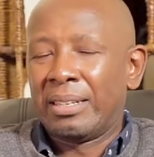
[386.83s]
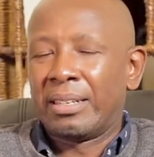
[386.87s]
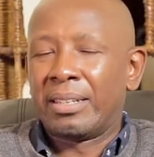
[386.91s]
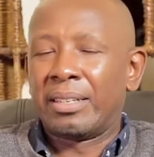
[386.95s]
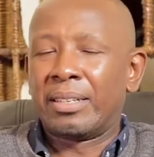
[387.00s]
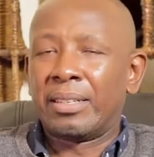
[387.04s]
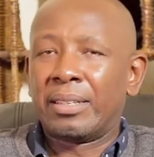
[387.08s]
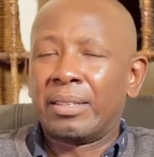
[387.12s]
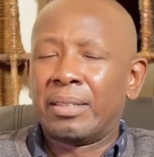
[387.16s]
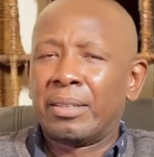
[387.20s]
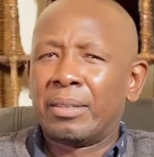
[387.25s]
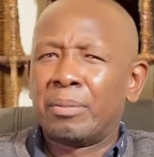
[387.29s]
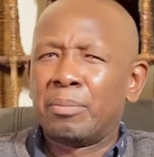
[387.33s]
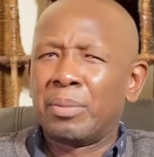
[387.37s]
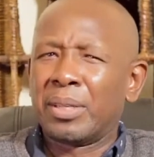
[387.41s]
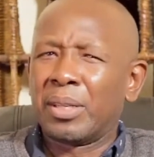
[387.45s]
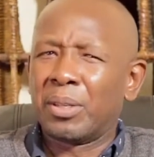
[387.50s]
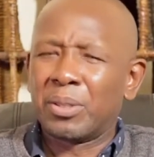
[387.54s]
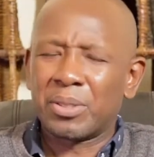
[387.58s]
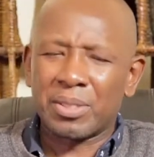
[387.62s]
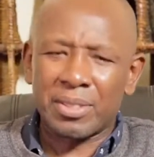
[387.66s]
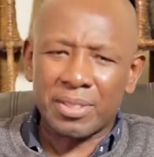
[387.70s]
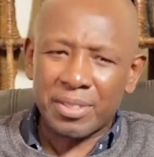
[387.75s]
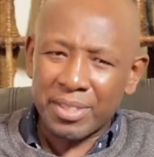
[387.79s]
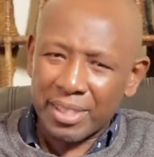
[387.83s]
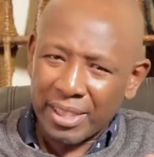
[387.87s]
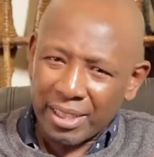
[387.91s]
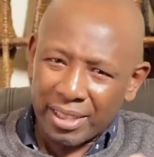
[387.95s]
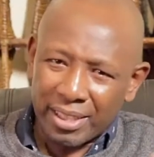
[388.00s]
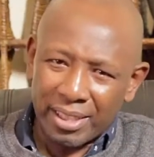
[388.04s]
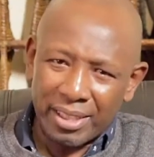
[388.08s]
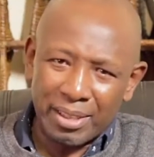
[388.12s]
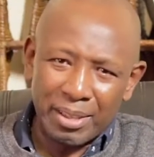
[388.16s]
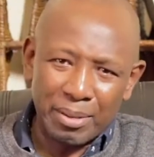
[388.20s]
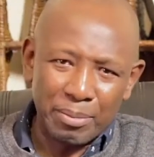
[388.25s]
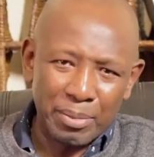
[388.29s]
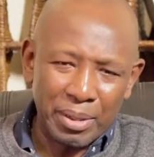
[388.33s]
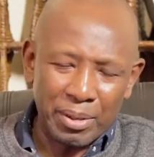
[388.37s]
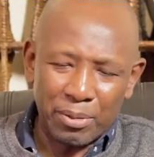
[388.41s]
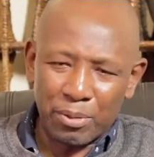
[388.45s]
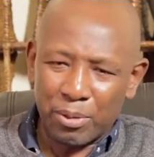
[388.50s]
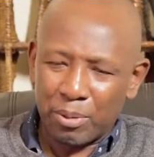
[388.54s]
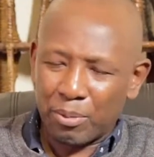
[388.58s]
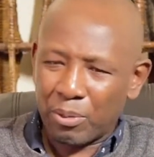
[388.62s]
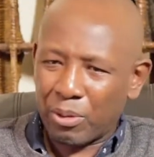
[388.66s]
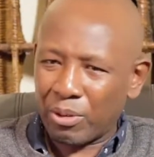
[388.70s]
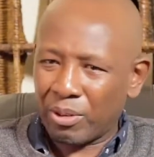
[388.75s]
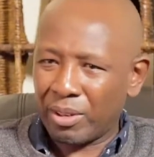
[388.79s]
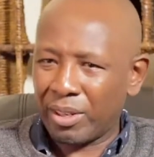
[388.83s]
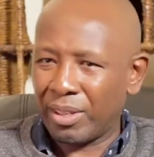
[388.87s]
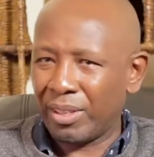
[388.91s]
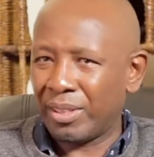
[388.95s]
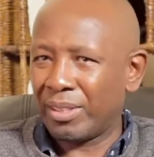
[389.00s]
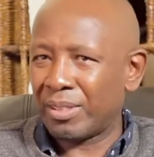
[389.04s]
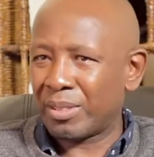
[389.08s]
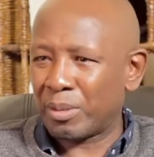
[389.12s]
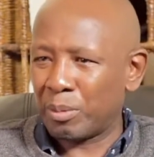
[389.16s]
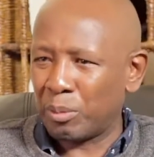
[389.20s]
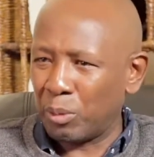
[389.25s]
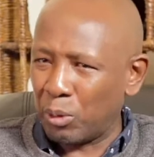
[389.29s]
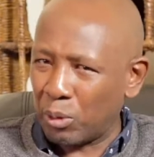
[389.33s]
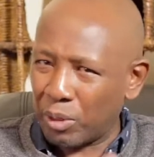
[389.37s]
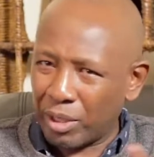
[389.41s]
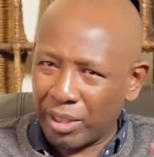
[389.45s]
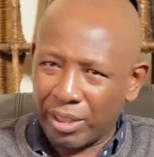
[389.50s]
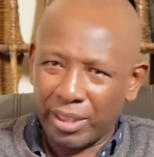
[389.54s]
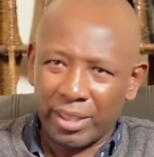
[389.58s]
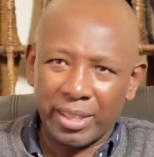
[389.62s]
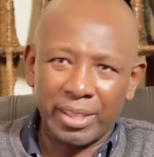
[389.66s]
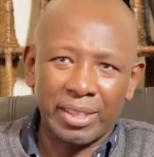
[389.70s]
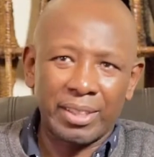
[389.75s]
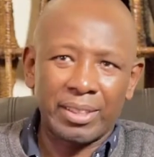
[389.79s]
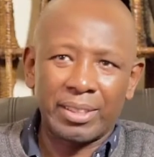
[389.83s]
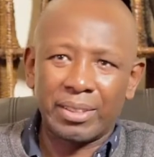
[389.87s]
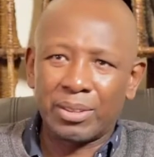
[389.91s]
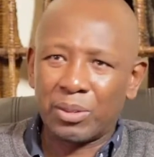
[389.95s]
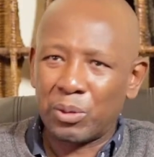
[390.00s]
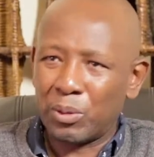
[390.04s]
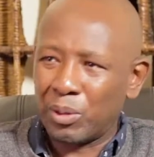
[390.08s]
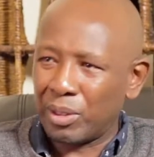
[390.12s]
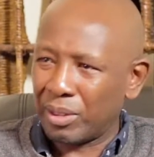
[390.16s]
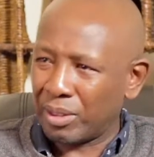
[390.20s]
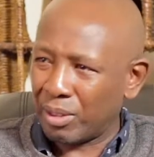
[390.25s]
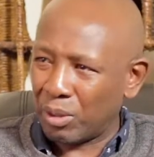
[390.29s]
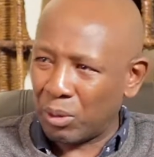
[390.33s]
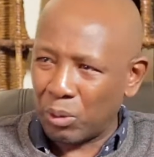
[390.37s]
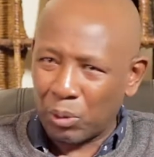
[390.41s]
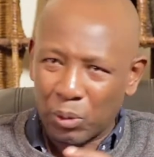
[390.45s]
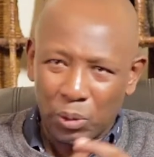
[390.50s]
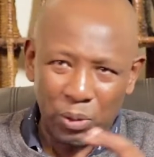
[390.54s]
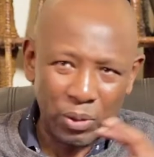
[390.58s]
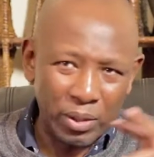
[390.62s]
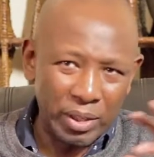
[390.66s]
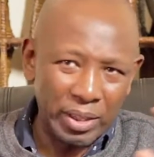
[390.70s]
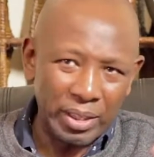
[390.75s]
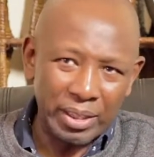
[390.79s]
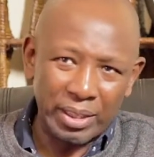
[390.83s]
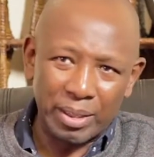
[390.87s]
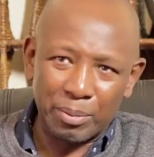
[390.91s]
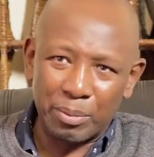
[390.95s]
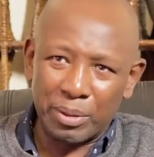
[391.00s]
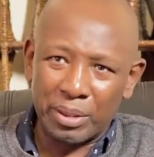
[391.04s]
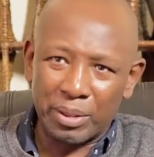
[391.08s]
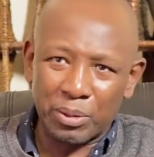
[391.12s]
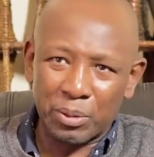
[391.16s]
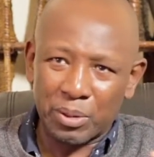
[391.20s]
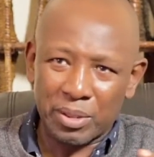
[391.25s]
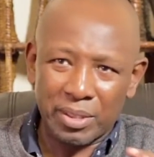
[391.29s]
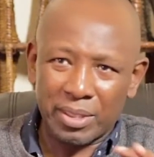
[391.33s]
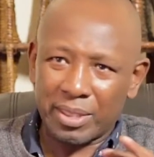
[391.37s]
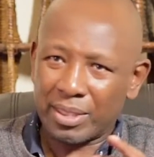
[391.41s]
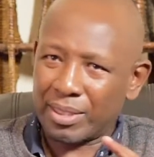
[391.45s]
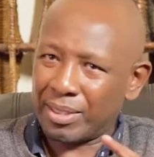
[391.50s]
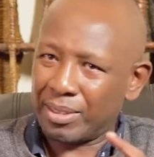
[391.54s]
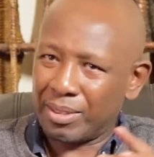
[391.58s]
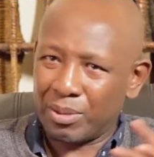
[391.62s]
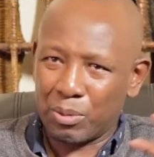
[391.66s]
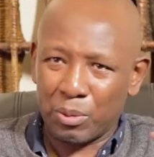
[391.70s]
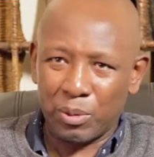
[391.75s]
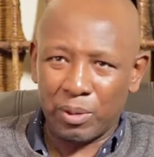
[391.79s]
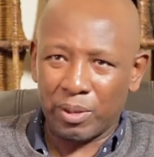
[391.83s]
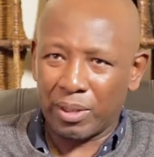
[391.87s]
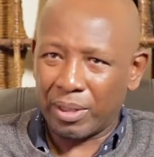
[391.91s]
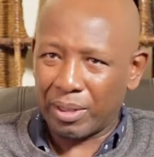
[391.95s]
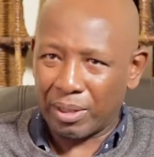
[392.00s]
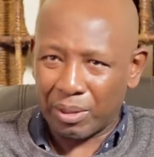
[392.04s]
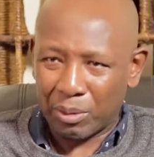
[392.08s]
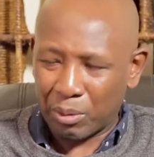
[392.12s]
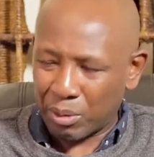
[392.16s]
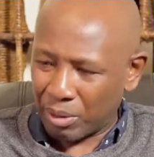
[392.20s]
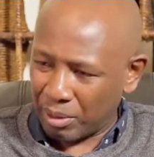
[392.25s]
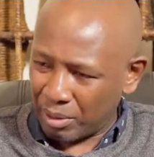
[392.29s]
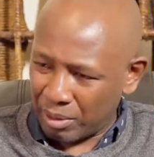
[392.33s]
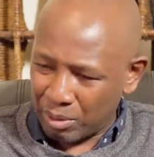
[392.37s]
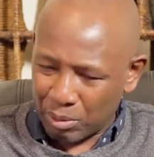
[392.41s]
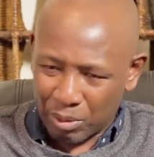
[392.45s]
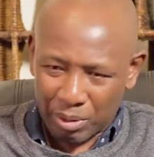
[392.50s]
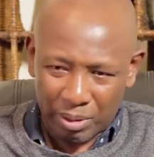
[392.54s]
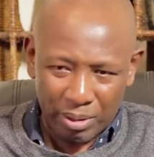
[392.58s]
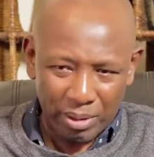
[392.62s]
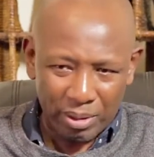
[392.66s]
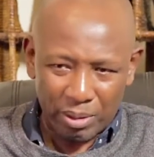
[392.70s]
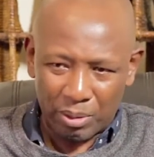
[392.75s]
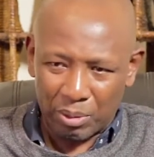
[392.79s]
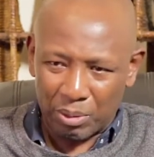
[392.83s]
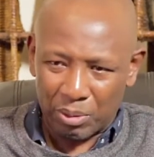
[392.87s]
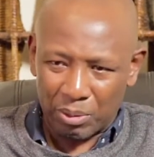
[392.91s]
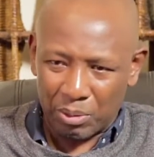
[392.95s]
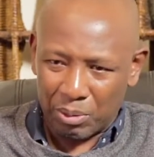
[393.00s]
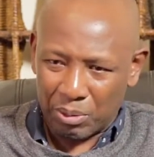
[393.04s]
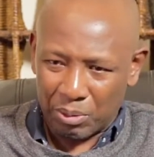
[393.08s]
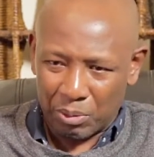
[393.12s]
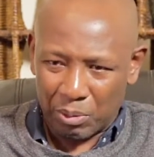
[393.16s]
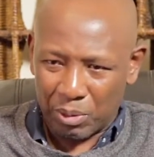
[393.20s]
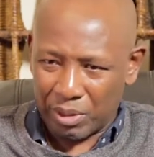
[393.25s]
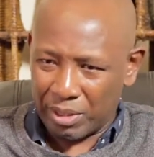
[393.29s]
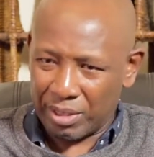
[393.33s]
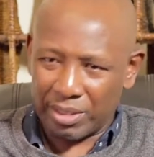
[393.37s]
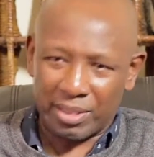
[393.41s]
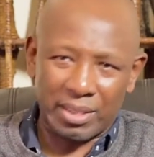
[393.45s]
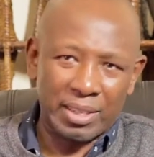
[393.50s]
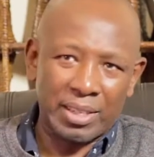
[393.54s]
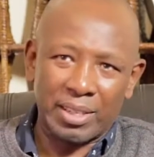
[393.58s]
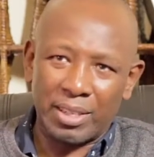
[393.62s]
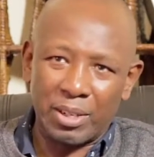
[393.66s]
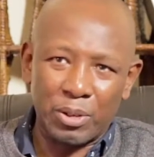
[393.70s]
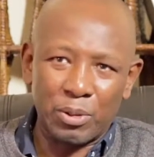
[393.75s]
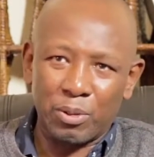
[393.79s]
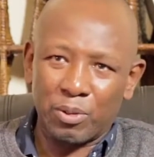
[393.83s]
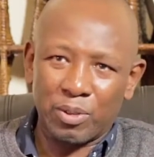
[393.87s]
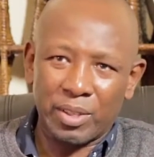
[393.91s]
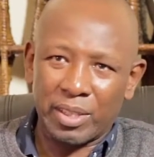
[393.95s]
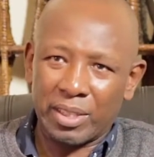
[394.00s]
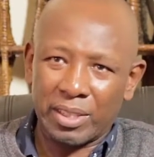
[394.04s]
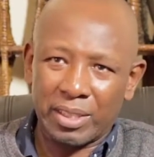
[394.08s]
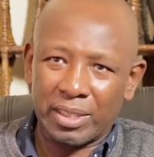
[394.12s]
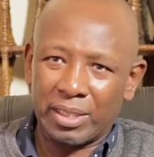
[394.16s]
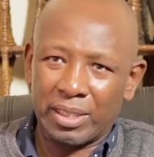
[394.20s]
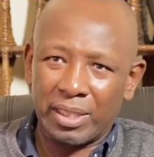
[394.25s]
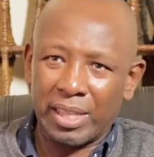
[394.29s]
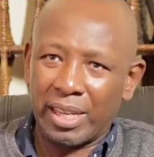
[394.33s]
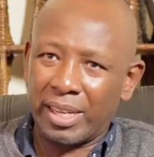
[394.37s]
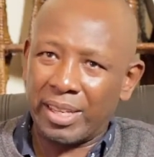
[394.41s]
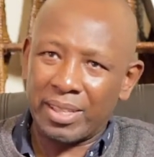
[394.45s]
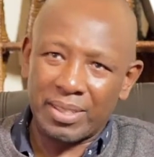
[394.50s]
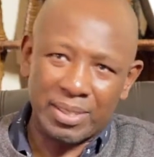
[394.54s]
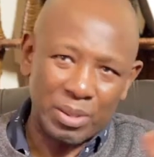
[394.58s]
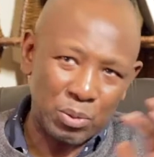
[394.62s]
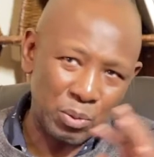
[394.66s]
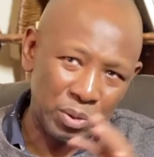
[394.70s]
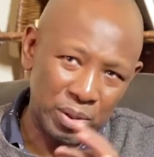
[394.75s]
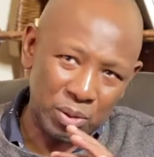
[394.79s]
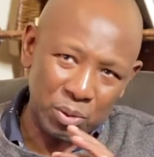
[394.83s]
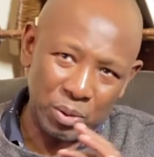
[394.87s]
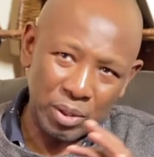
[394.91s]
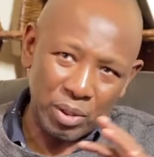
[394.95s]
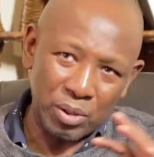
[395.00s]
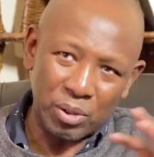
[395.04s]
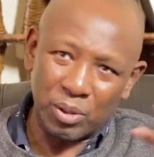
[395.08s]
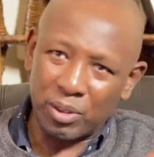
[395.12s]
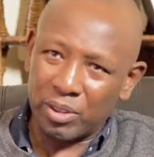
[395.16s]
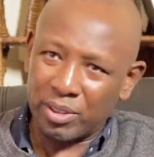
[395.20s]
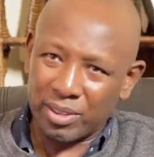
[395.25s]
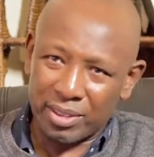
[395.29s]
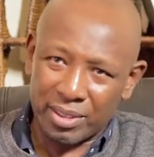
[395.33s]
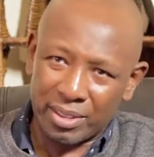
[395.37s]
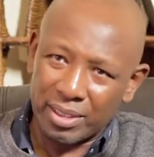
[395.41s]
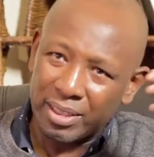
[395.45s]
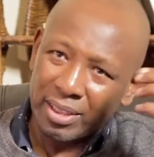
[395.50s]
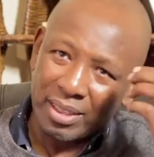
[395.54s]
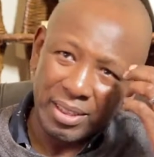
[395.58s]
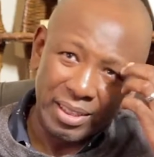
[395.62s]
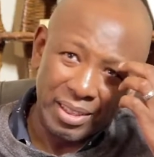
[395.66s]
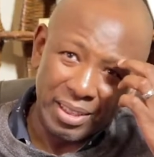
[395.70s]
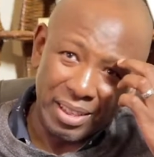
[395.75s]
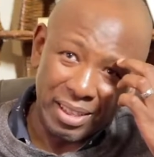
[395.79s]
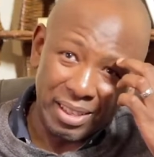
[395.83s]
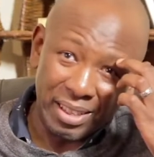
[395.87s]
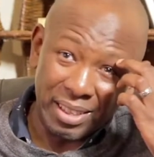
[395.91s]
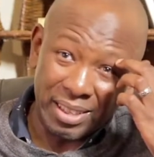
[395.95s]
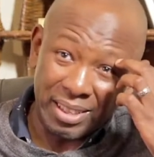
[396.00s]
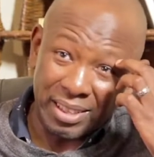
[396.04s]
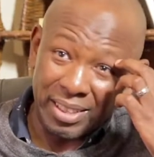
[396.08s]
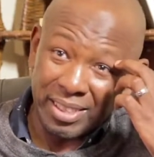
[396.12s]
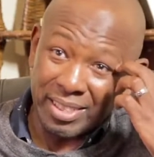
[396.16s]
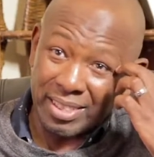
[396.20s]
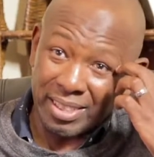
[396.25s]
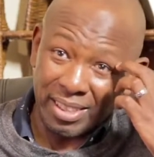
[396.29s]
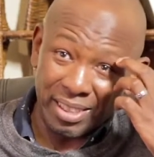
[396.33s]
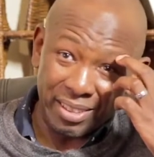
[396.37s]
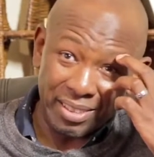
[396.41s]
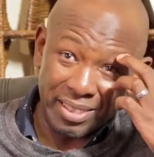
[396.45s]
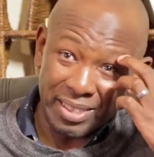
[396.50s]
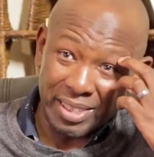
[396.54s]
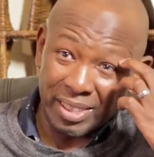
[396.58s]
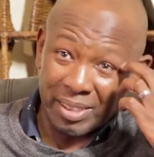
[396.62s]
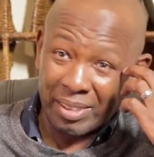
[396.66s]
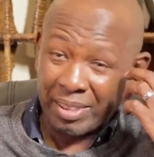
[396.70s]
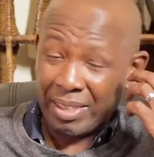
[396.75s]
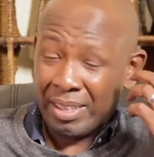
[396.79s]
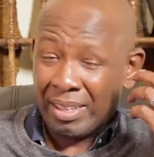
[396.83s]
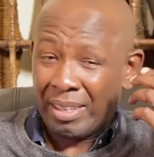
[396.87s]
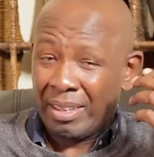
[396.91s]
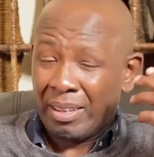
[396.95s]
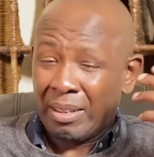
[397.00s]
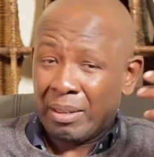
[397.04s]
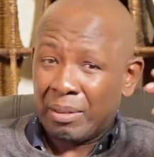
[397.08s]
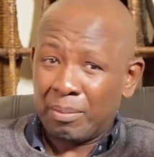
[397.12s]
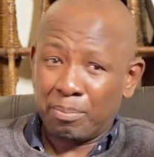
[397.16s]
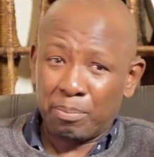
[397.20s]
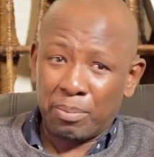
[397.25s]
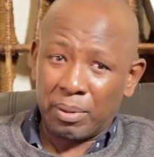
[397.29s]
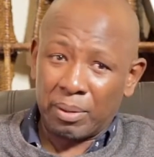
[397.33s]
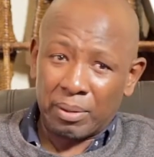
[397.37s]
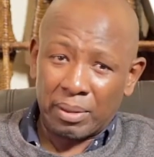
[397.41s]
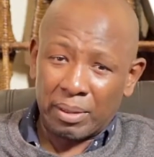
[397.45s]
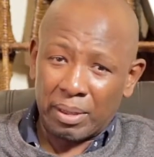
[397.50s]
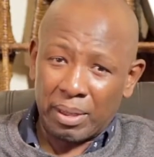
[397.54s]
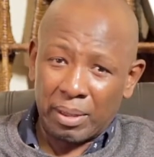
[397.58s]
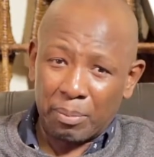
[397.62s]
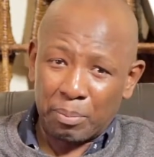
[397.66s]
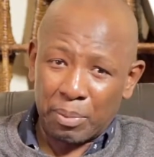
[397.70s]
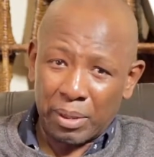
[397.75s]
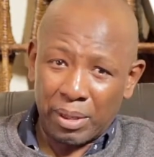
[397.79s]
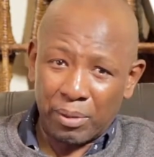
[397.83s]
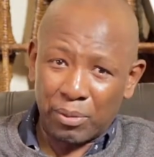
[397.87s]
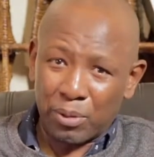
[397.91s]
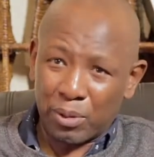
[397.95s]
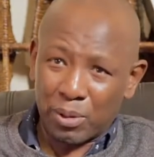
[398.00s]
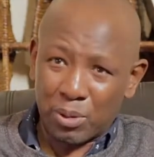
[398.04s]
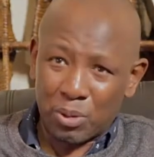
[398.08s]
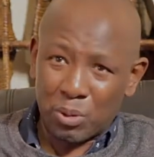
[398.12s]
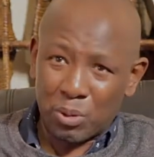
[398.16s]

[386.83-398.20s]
Uh, but I was drinking by form three, smoking, doing the whole thing. I mean, it was just we were with with with just a crowd of guys that were doing all this uh, crazy lifestyle. Uh, played for the